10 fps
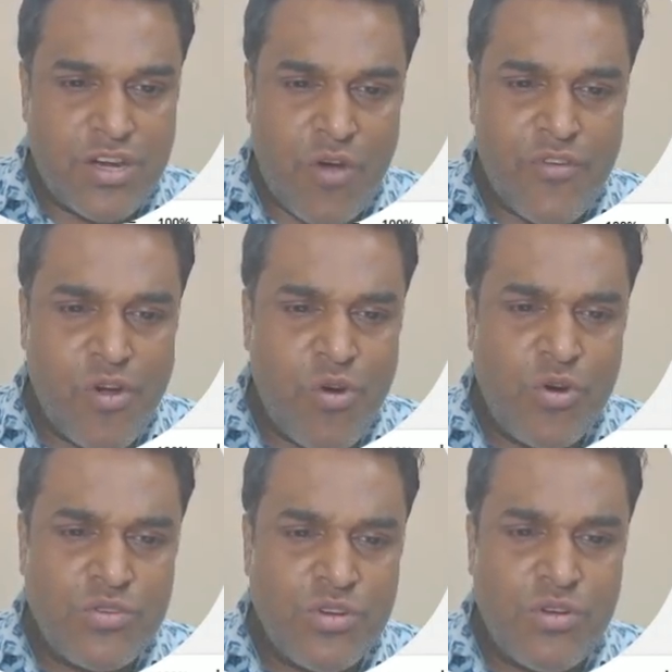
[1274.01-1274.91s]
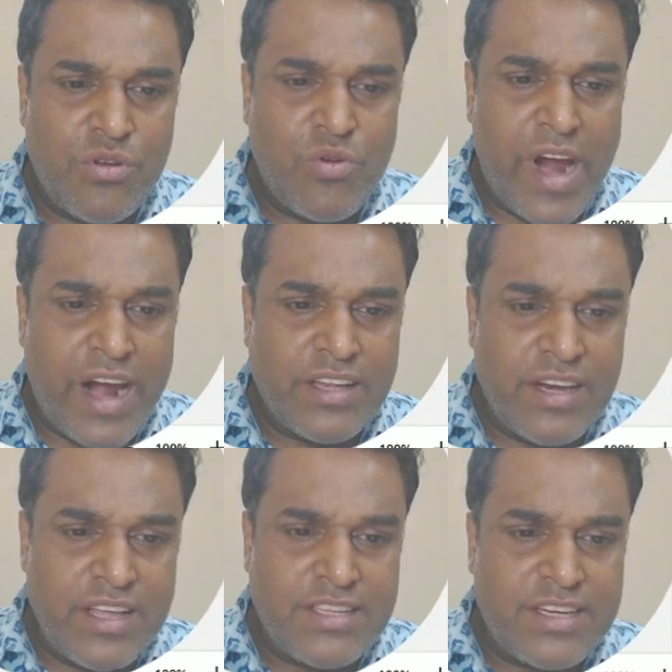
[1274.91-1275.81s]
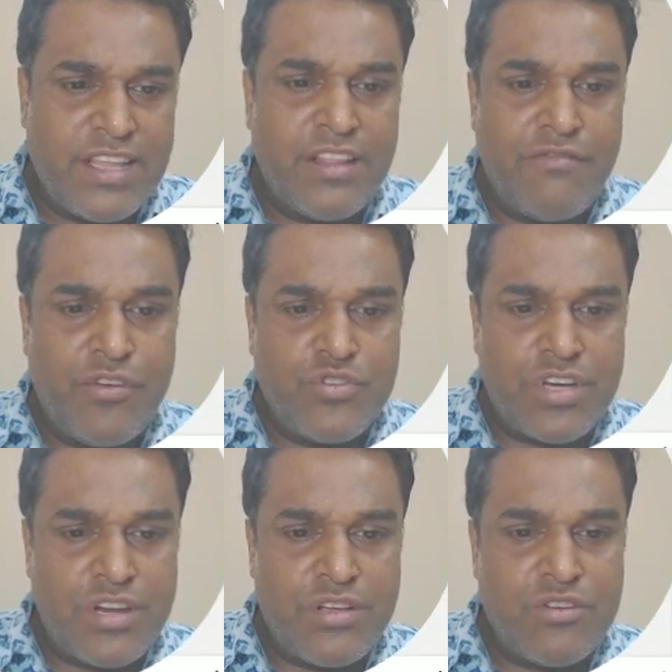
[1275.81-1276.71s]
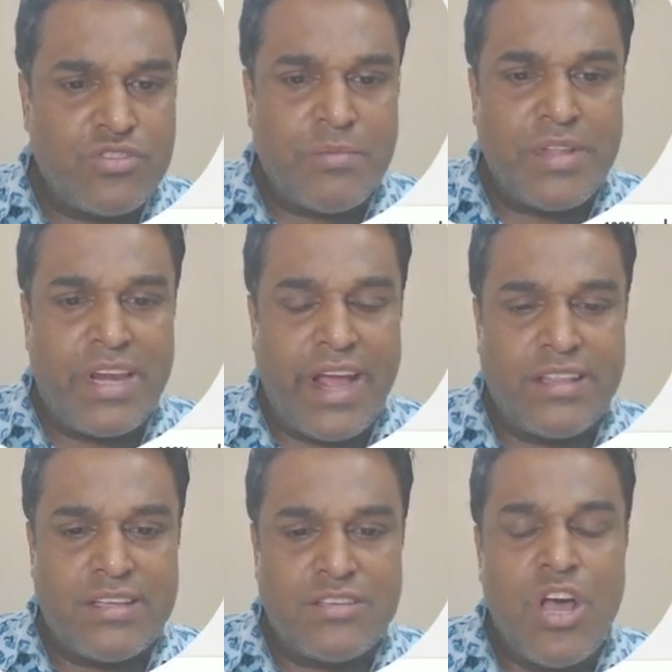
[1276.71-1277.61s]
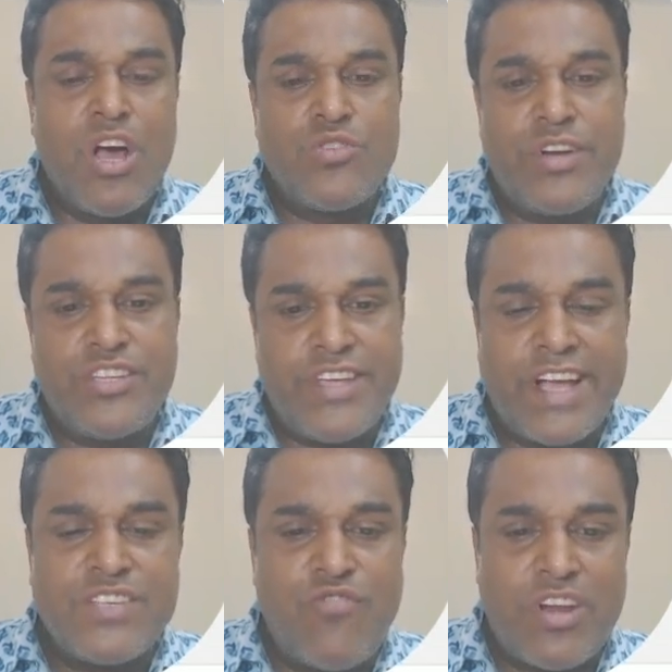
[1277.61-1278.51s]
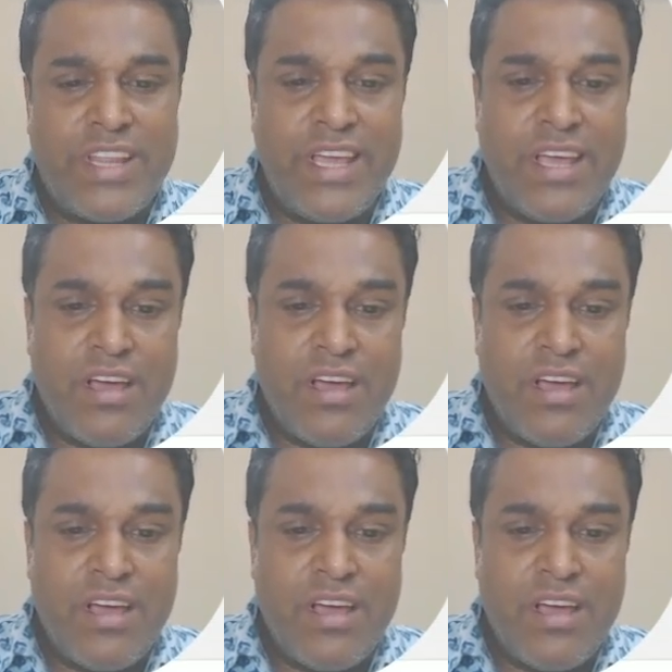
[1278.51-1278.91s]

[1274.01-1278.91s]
Now we're going to look at the list in the future, something like this. So it checks for the